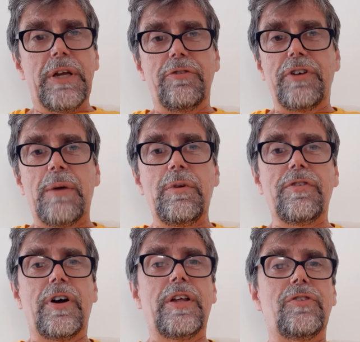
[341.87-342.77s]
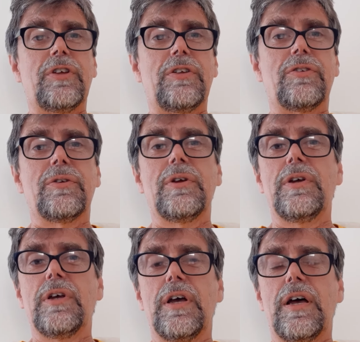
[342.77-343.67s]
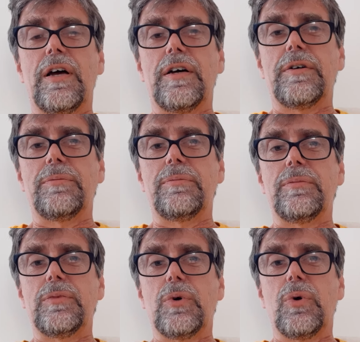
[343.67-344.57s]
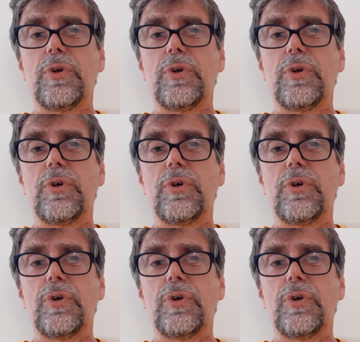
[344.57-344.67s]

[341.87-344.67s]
family finances, or